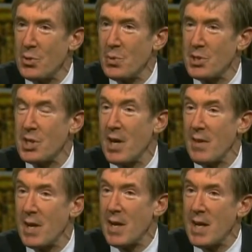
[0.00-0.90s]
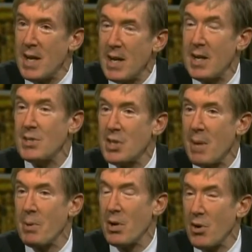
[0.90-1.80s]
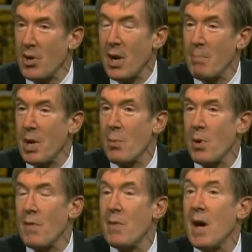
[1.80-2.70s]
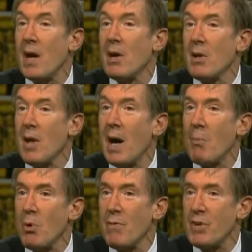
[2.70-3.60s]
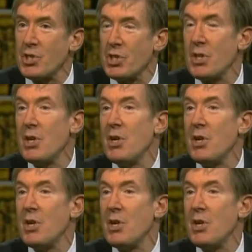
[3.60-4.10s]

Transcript: who would say that his company or her company were not a lot more efficient